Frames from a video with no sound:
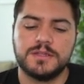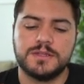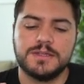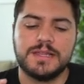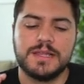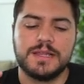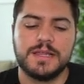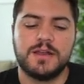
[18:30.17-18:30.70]

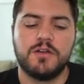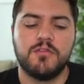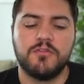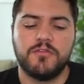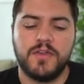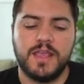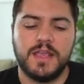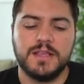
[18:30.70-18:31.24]
the little
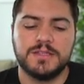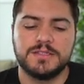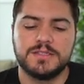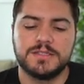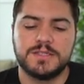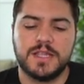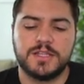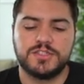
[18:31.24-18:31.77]
things
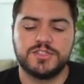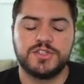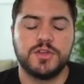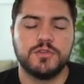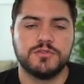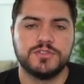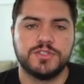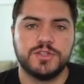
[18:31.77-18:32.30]
that
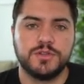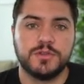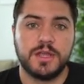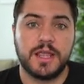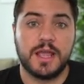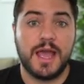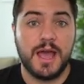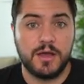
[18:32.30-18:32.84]
shows you
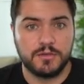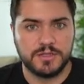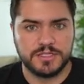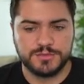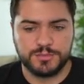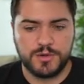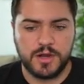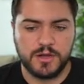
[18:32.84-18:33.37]
like how this
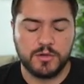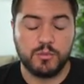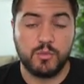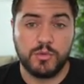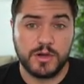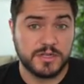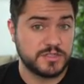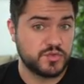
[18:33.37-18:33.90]
product
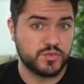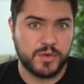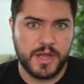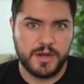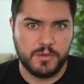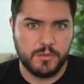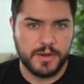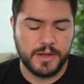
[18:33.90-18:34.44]
works right
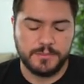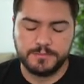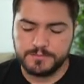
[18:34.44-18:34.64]
away